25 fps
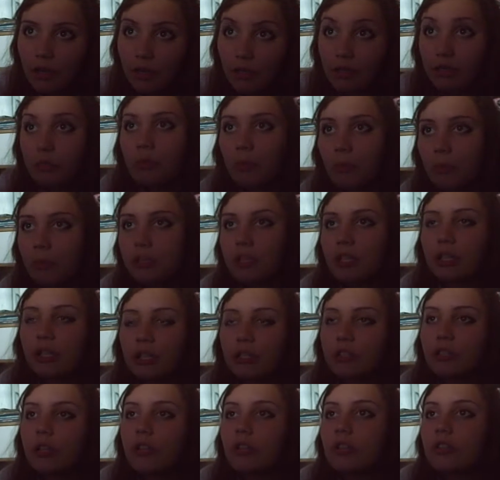this one
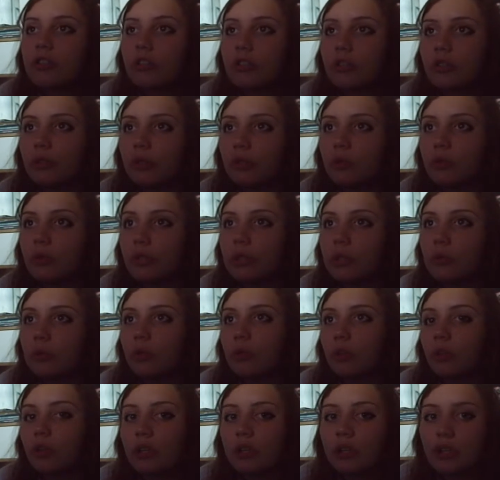particular nurse who he
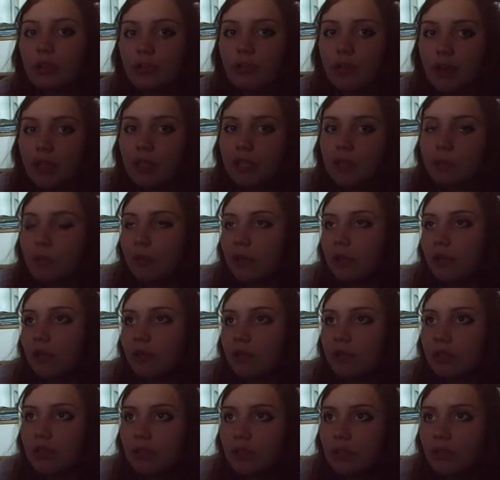wouldn't look in the face
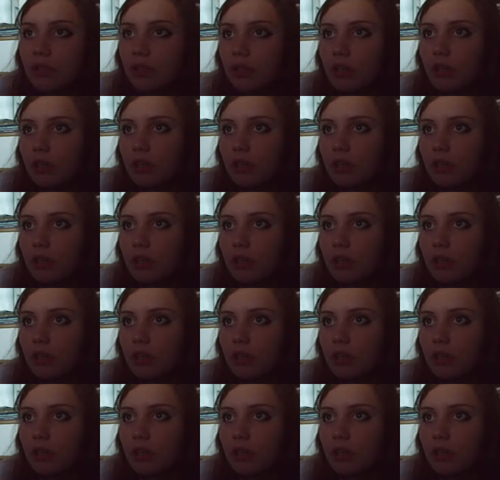because